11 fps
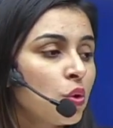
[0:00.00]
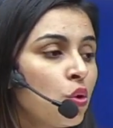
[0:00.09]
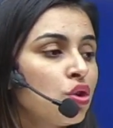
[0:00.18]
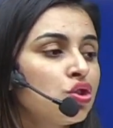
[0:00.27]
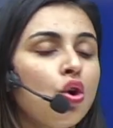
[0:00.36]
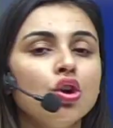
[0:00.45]

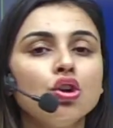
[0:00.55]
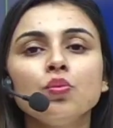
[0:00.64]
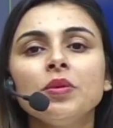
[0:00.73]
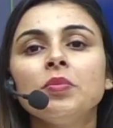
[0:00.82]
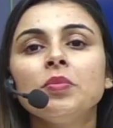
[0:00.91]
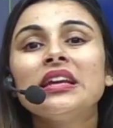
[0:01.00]
goes on to be
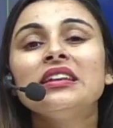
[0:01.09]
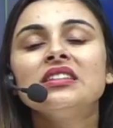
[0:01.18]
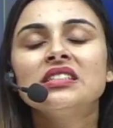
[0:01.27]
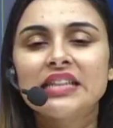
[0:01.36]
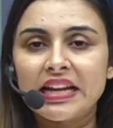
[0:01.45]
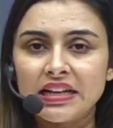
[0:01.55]
being
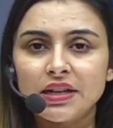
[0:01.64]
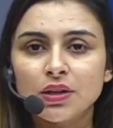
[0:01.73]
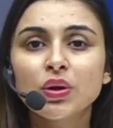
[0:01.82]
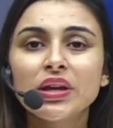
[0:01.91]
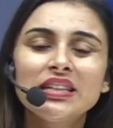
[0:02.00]
stagnant, okay.